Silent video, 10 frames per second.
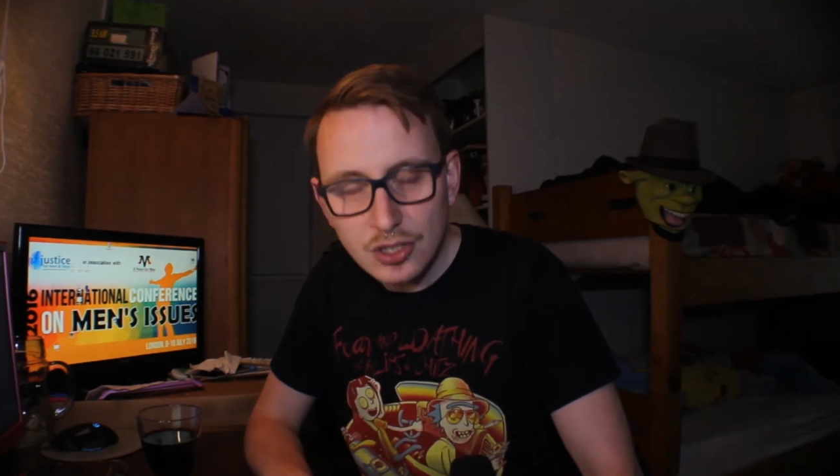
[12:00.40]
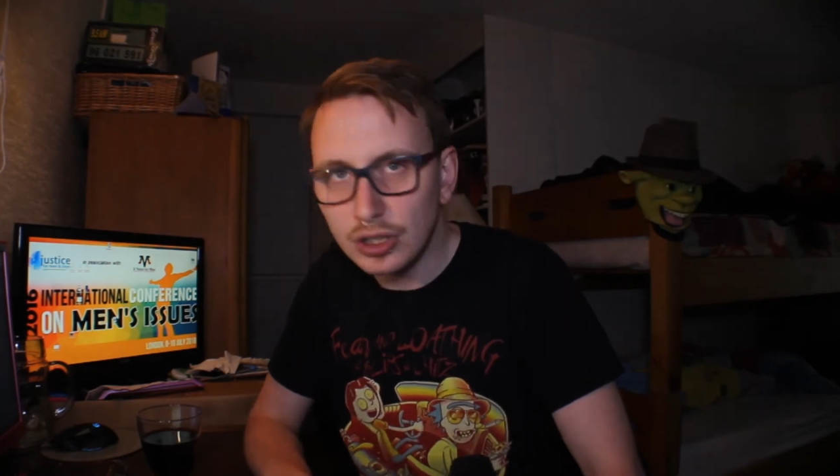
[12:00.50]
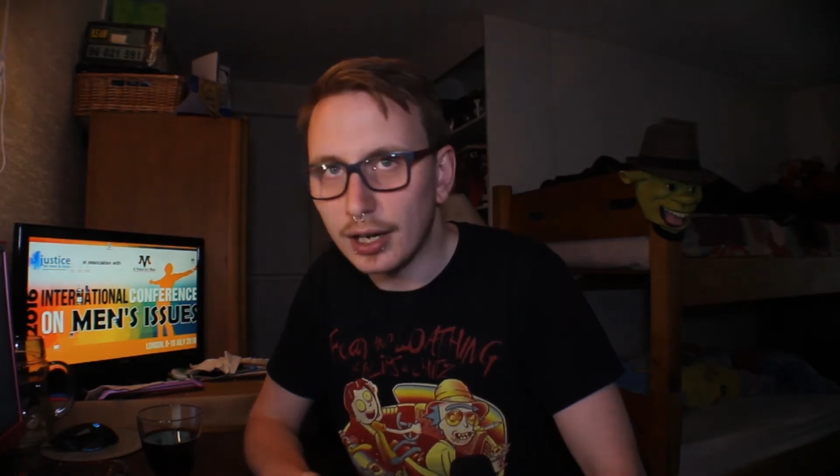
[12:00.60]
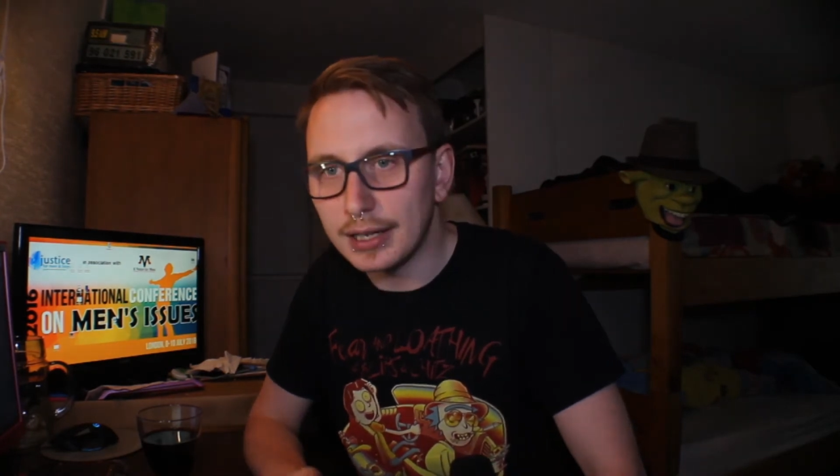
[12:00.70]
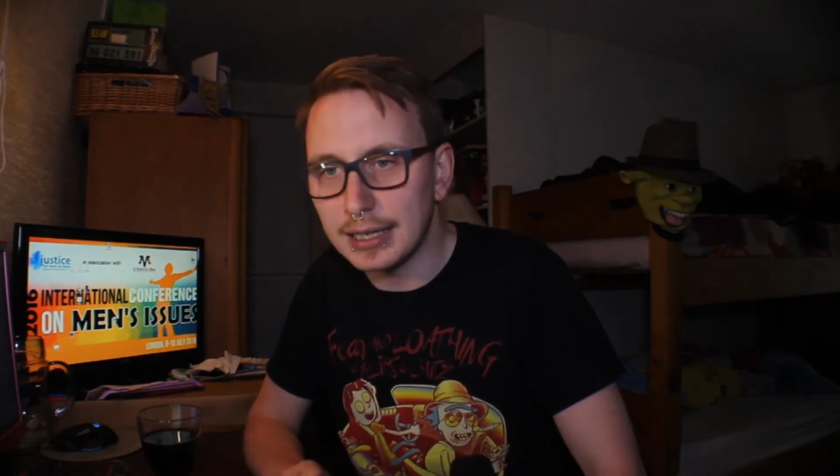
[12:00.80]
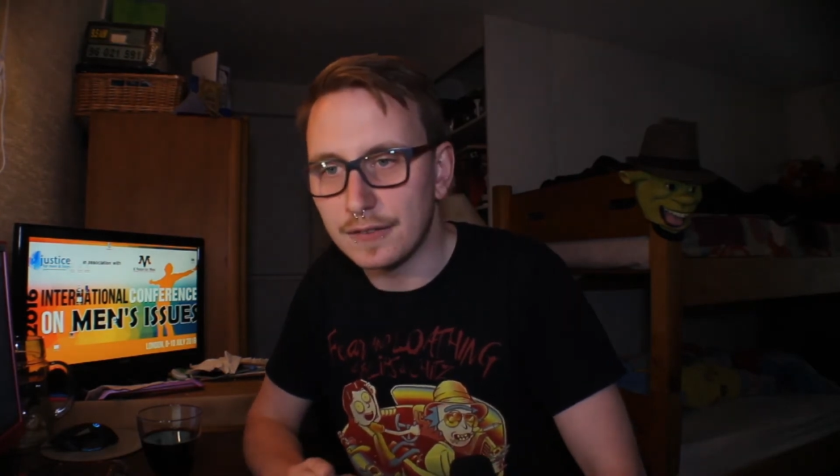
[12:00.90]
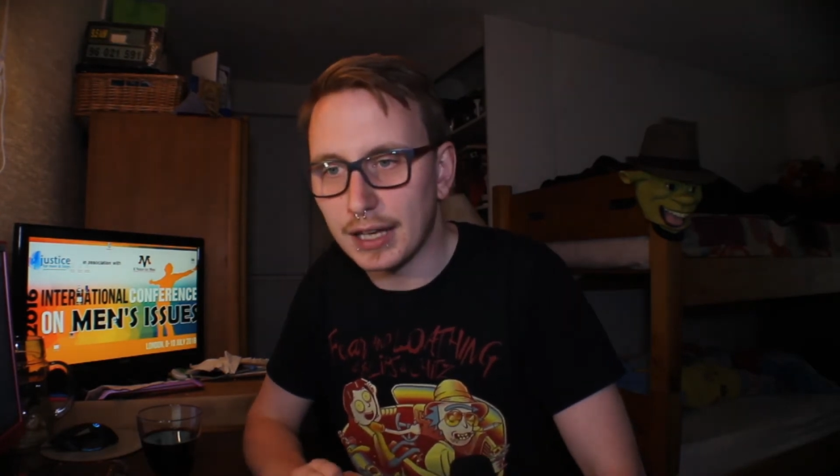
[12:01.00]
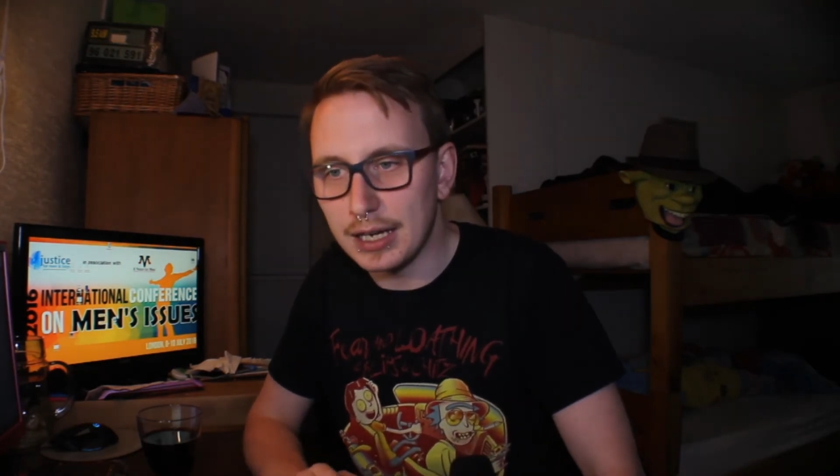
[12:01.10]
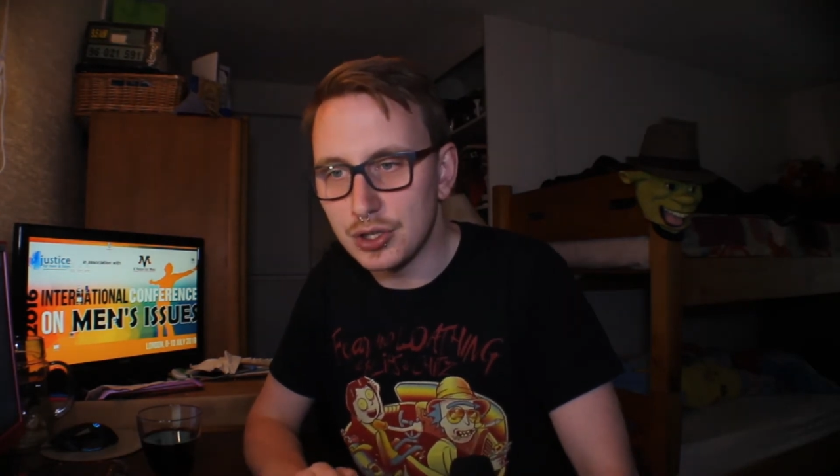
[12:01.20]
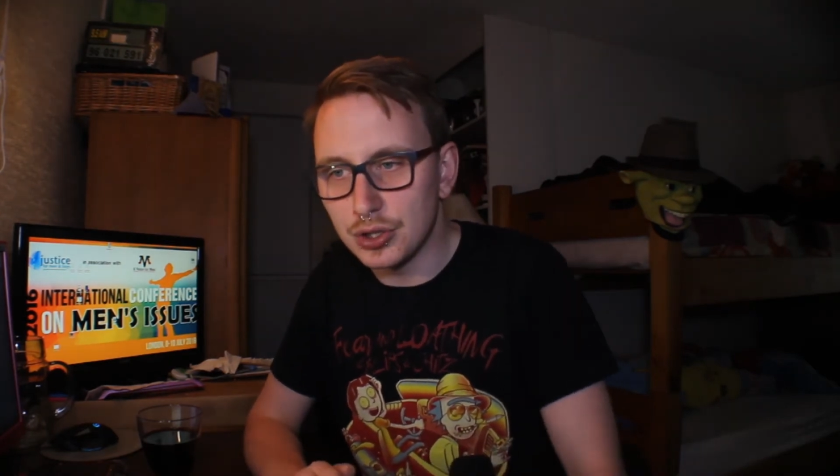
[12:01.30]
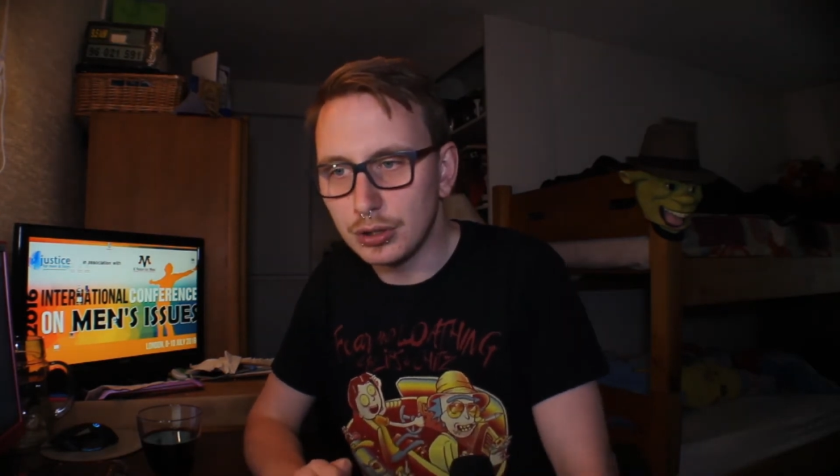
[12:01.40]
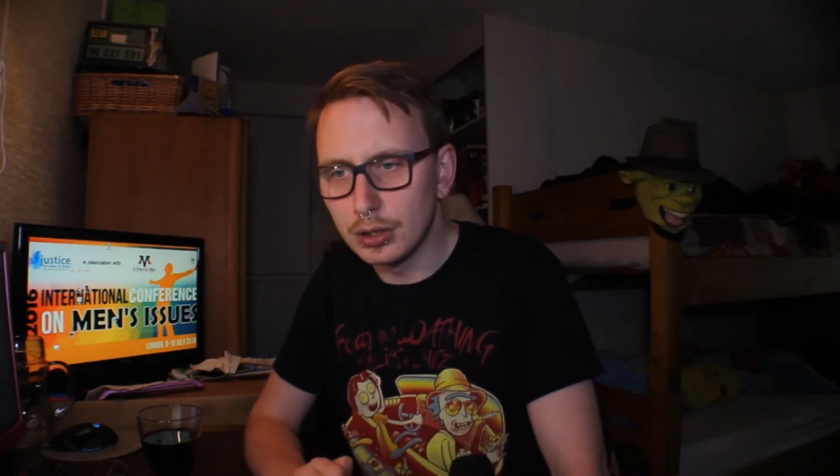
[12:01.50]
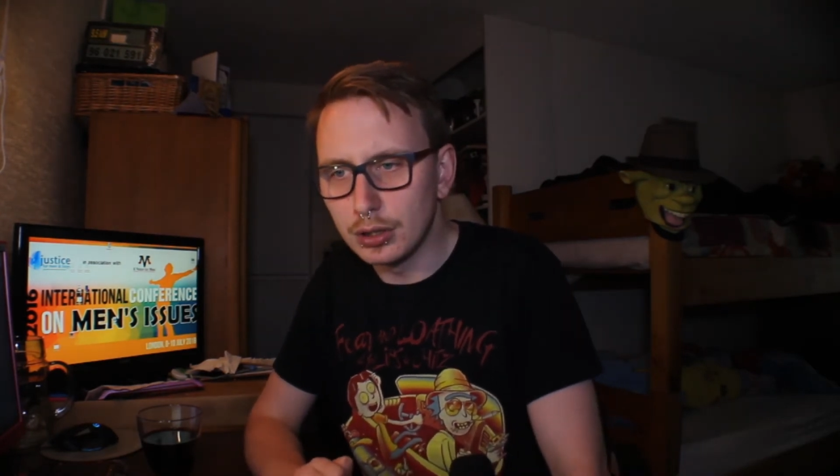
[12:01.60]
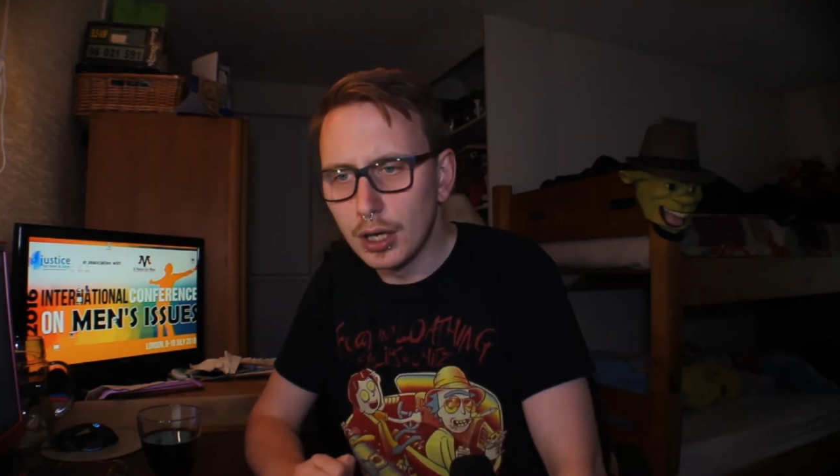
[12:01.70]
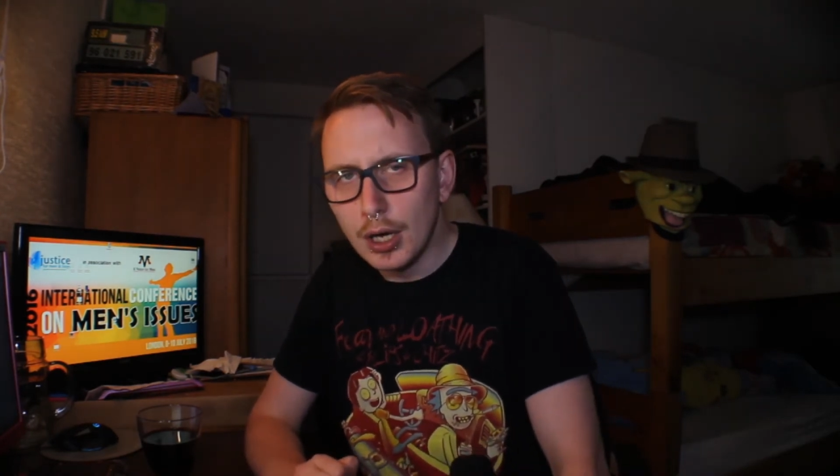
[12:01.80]
de-identification
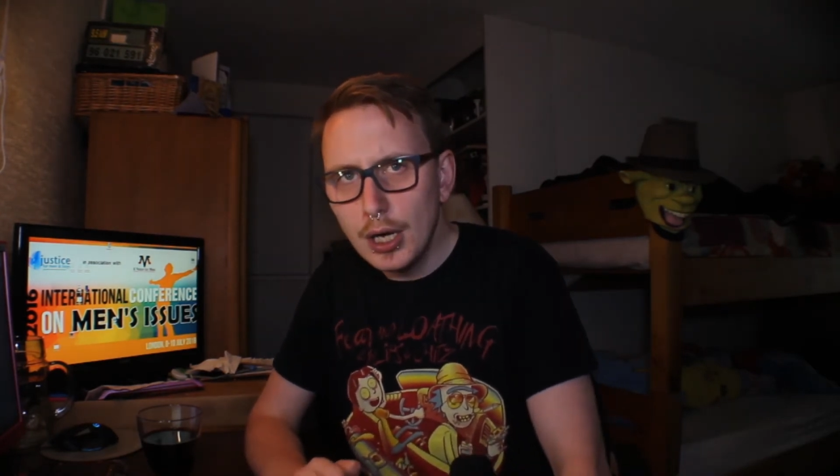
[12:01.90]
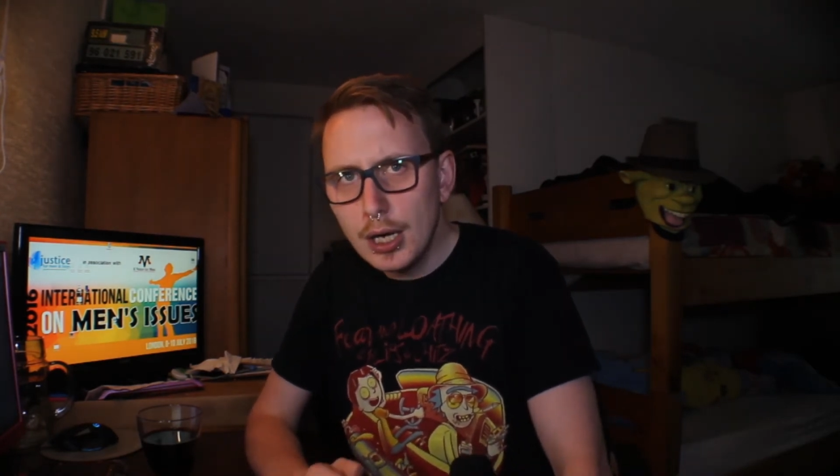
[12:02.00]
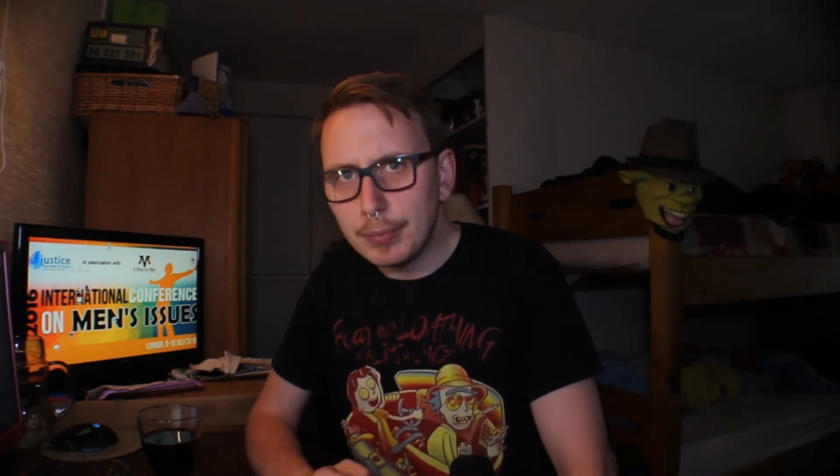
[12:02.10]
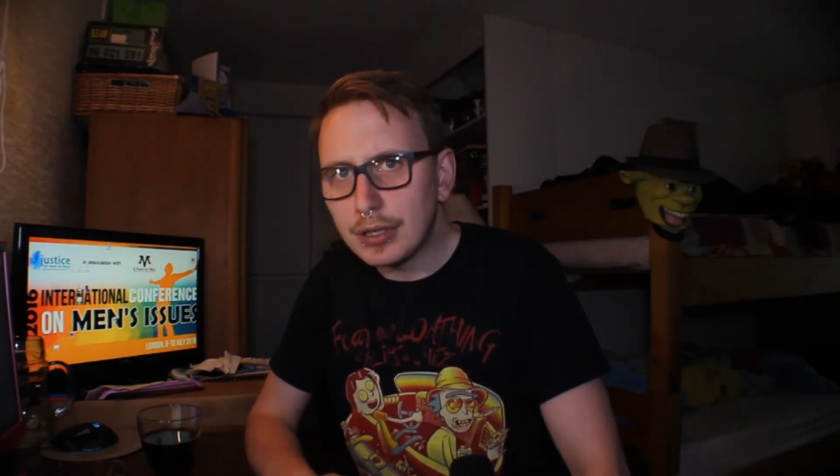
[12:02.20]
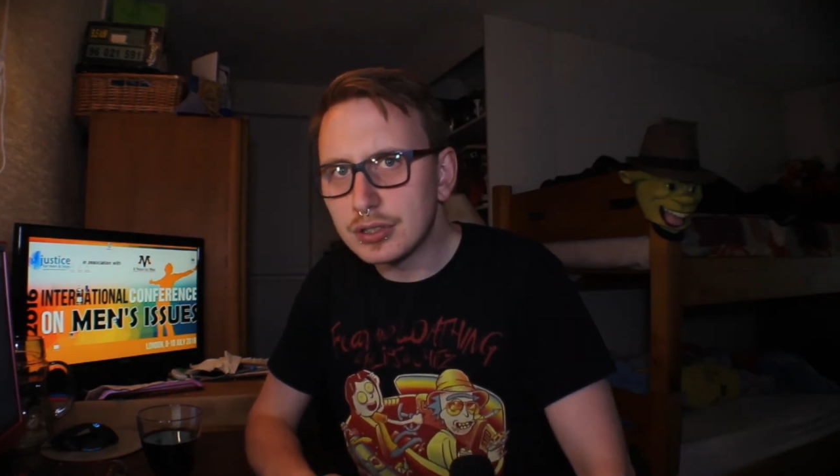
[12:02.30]
because